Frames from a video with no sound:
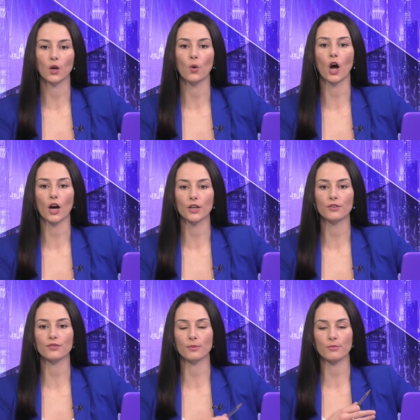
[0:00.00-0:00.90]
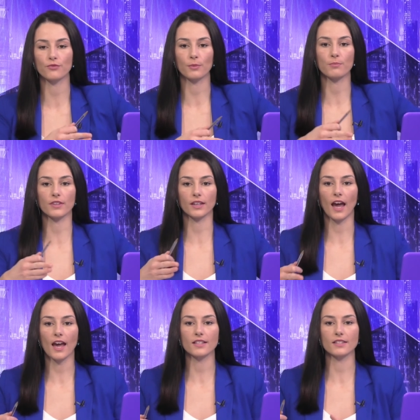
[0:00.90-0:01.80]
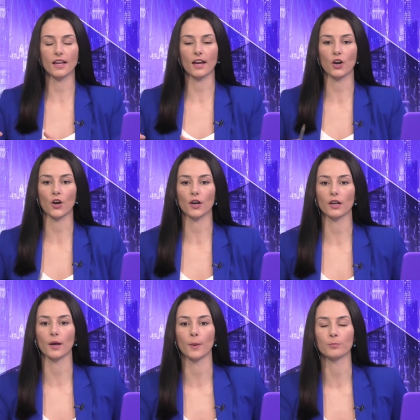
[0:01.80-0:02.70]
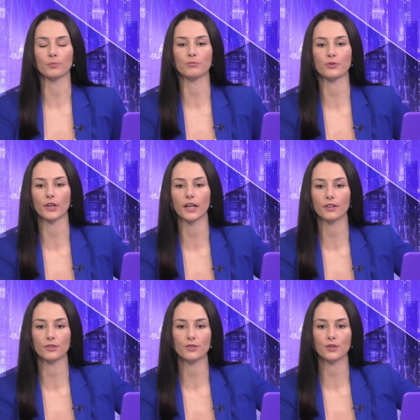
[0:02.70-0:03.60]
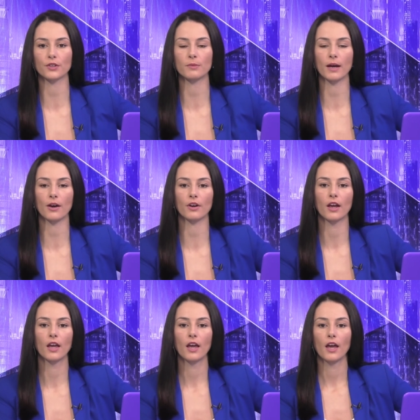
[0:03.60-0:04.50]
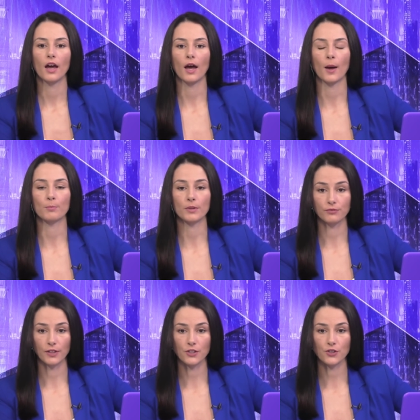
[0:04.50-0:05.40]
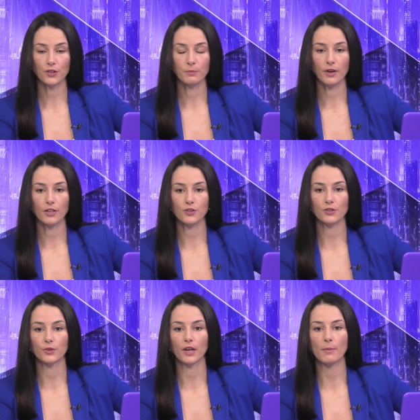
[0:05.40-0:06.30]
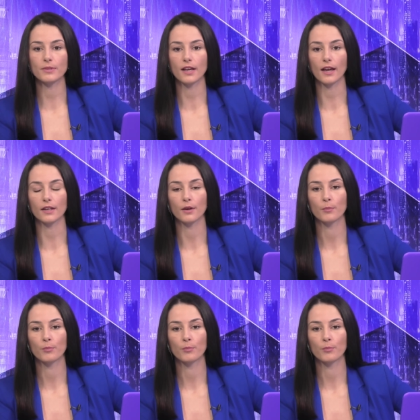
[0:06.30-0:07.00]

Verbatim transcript: So, are you from from the guys that are um, pretty concerned about um, inflationary pressures to the upside?